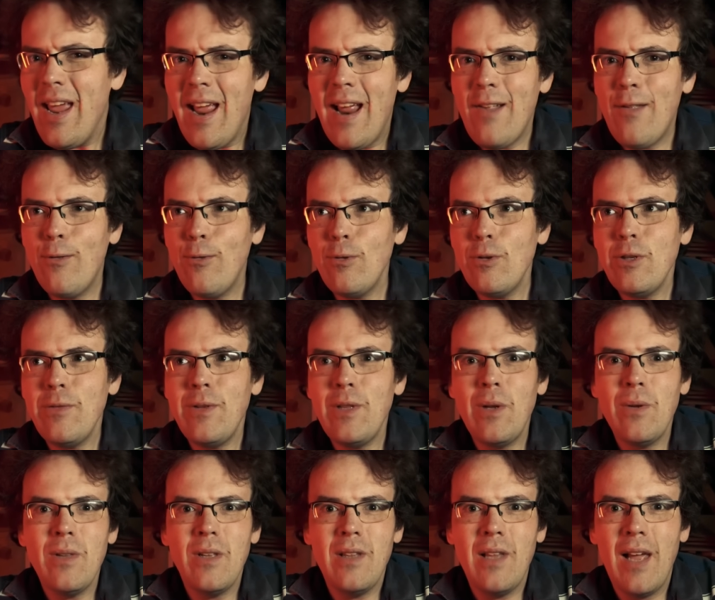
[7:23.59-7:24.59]
It's sort of
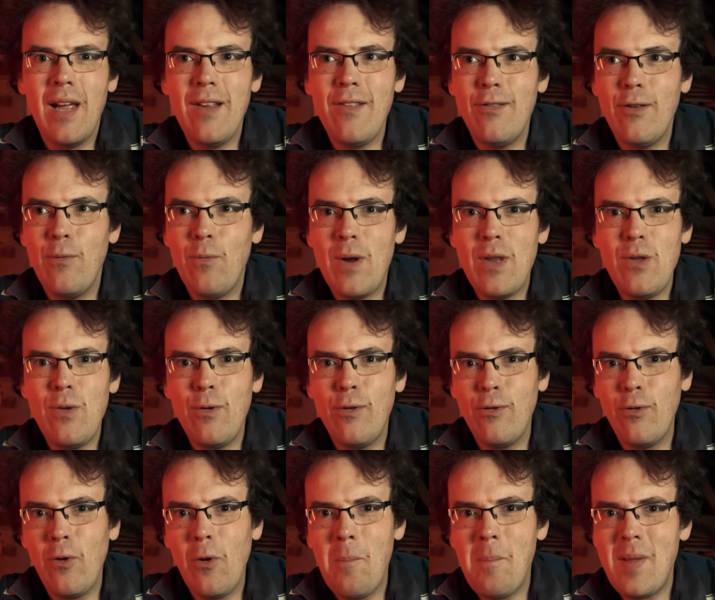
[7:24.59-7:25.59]
along the lines of when you
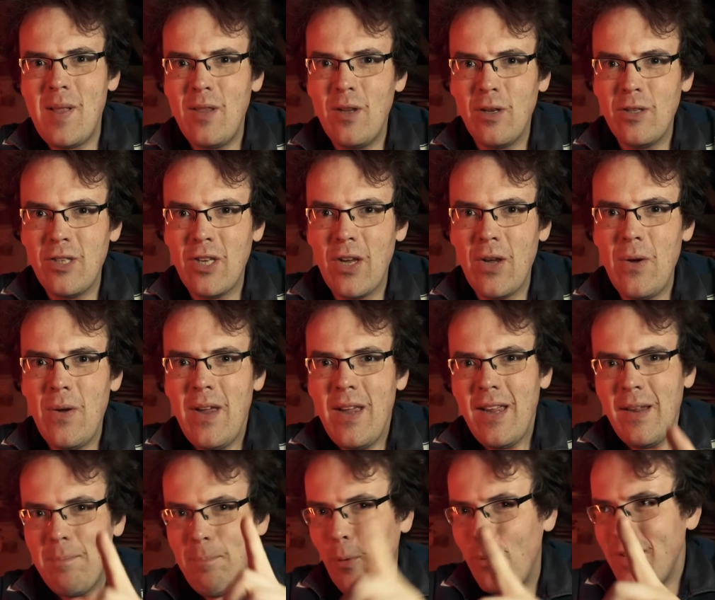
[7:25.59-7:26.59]
saw Binotto
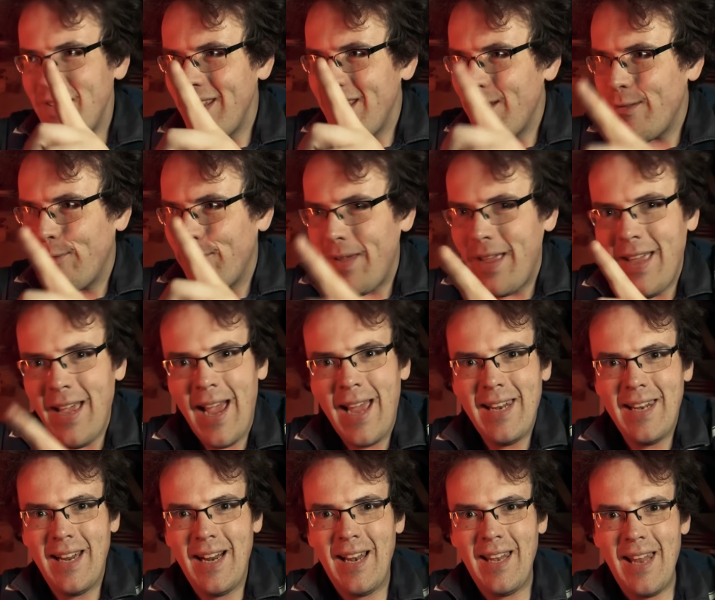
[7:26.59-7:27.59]
pointing his finger
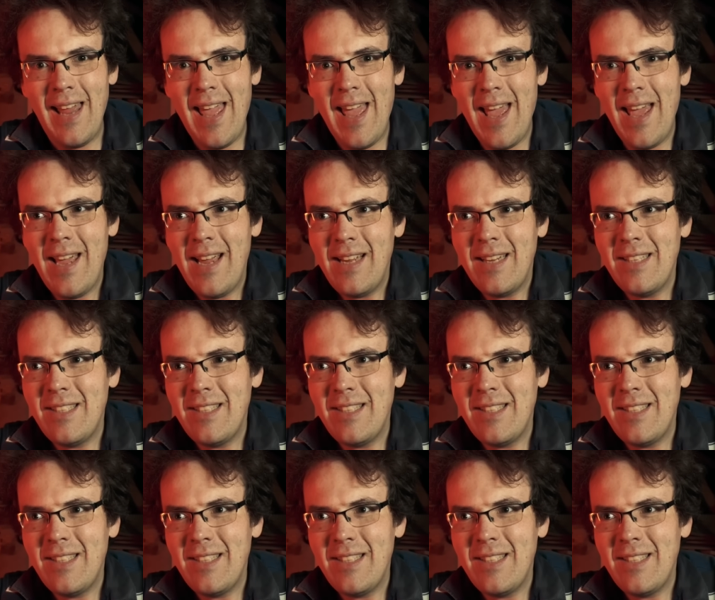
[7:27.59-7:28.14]
at Leclerc,